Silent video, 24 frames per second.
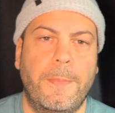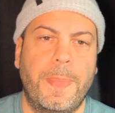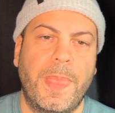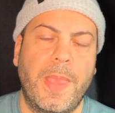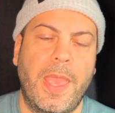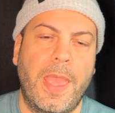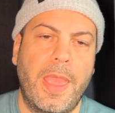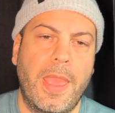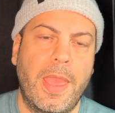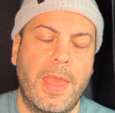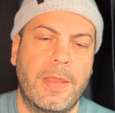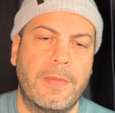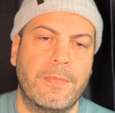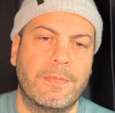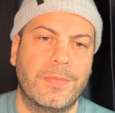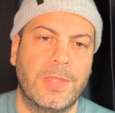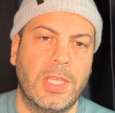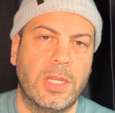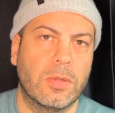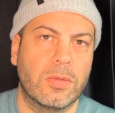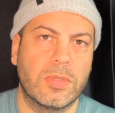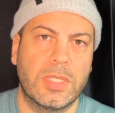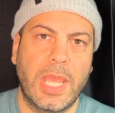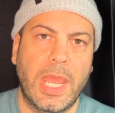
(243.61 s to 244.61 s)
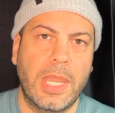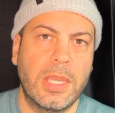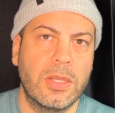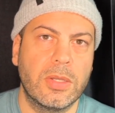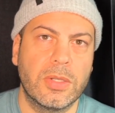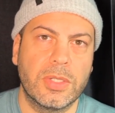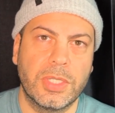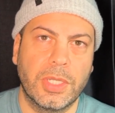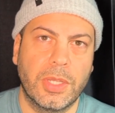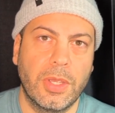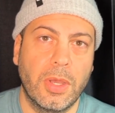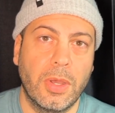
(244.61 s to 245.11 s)
And you know, ten
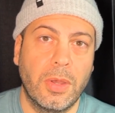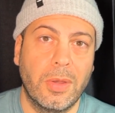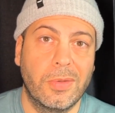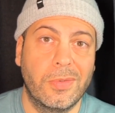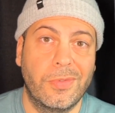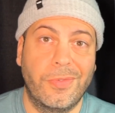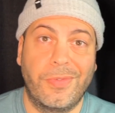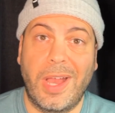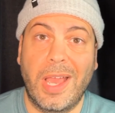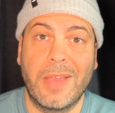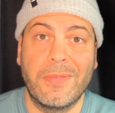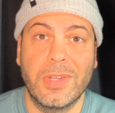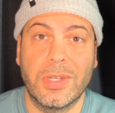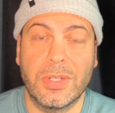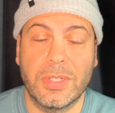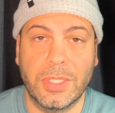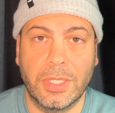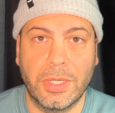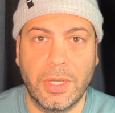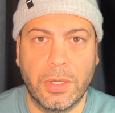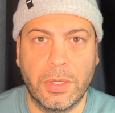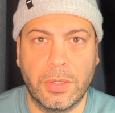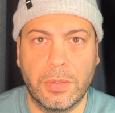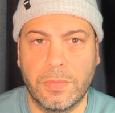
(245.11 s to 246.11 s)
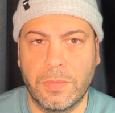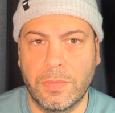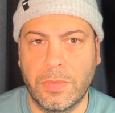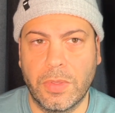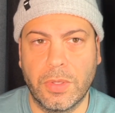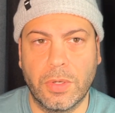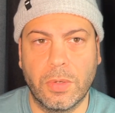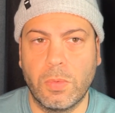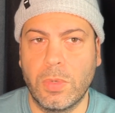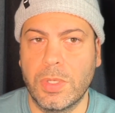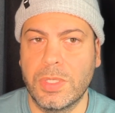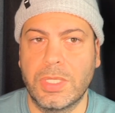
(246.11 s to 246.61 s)
years ago, five years ago,
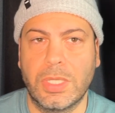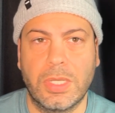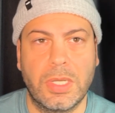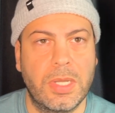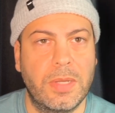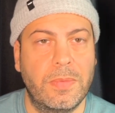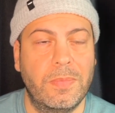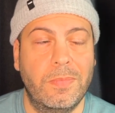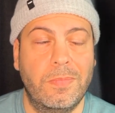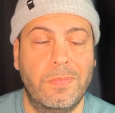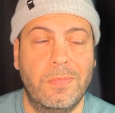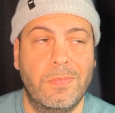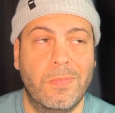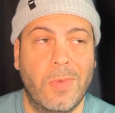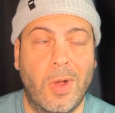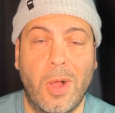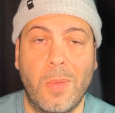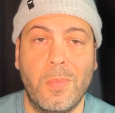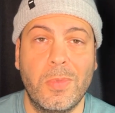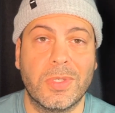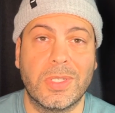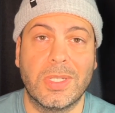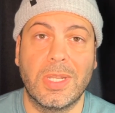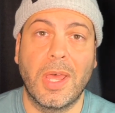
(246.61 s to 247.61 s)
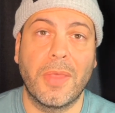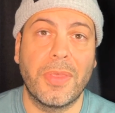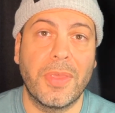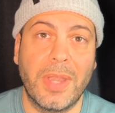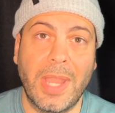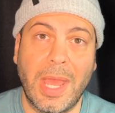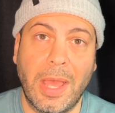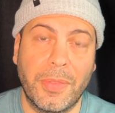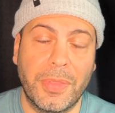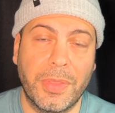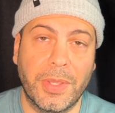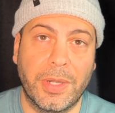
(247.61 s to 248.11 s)
there was n- almost nothing
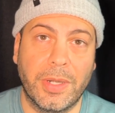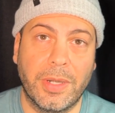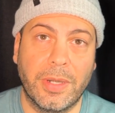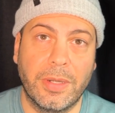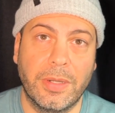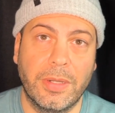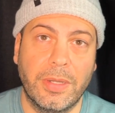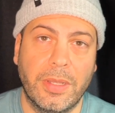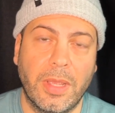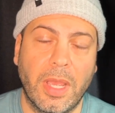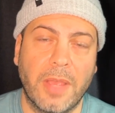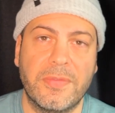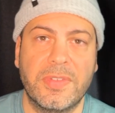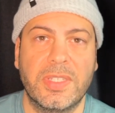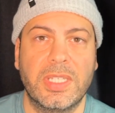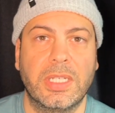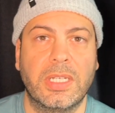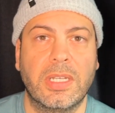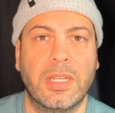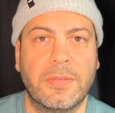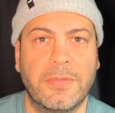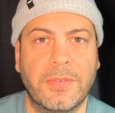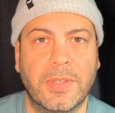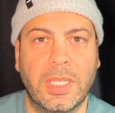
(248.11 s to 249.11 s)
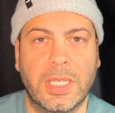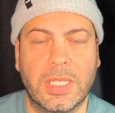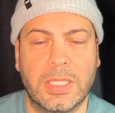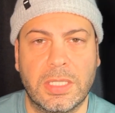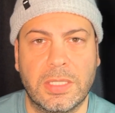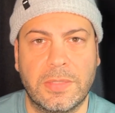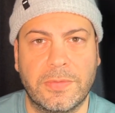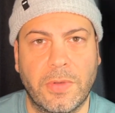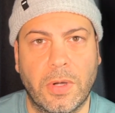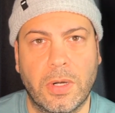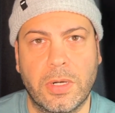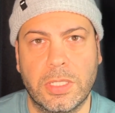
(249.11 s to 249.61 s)
out there of significance as
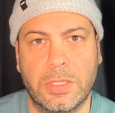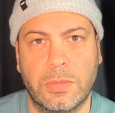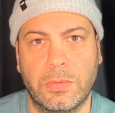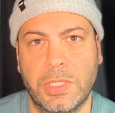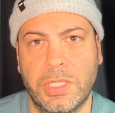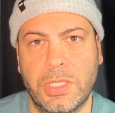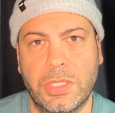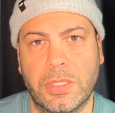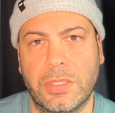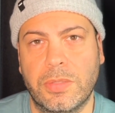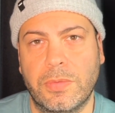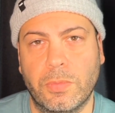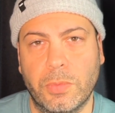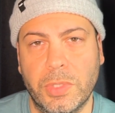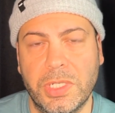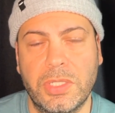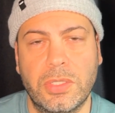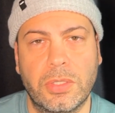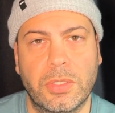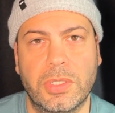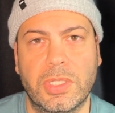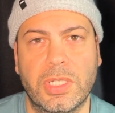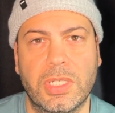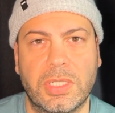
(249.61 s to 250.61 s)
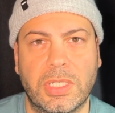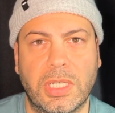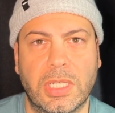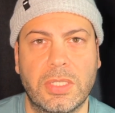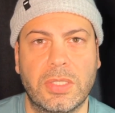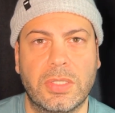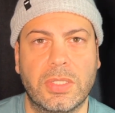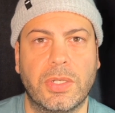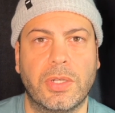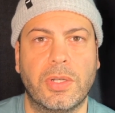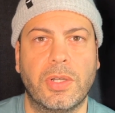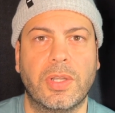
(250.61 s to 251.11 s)
far as research research is
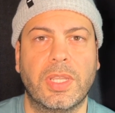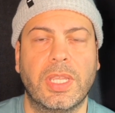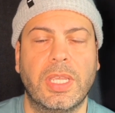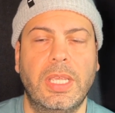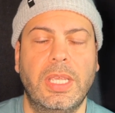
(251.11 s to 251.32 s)
concerned.